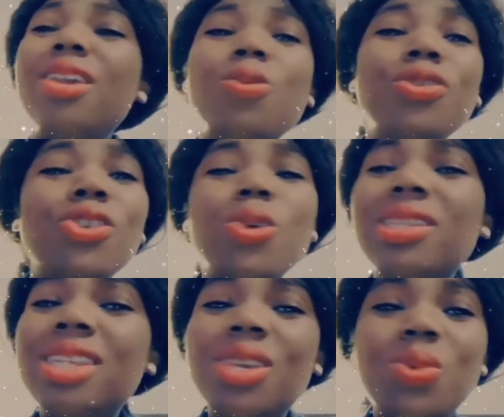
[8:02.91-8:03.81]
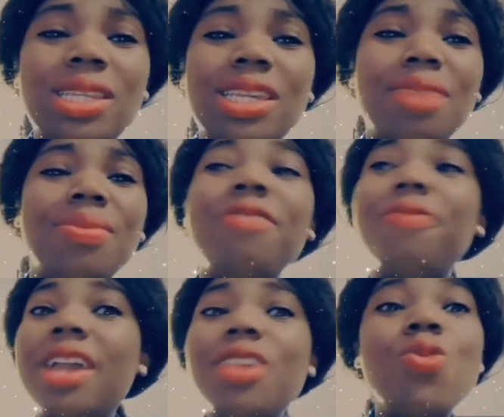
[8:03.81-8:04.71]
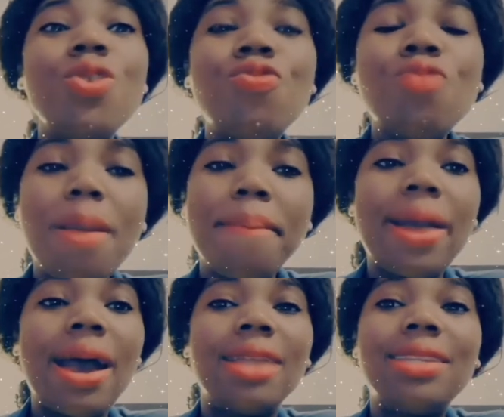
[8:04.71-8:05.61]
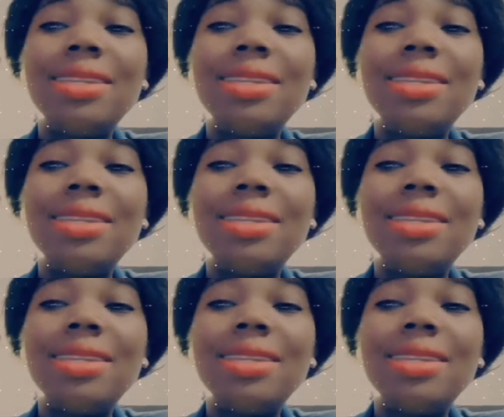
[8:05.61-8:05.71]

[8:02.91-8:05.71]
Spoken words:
will so deal with him. In fact, he will run mad.